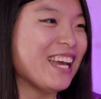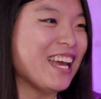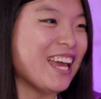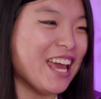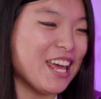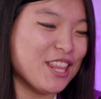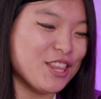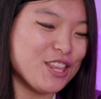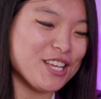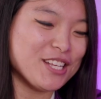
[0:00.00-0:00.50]

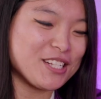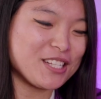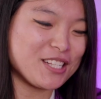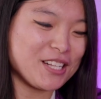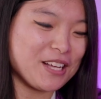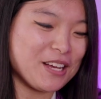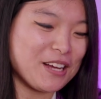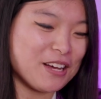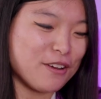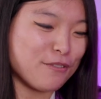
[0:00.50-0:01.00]
And this,
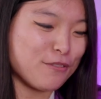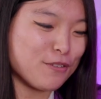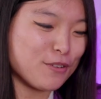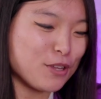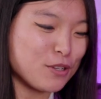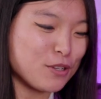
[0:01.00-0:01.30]
for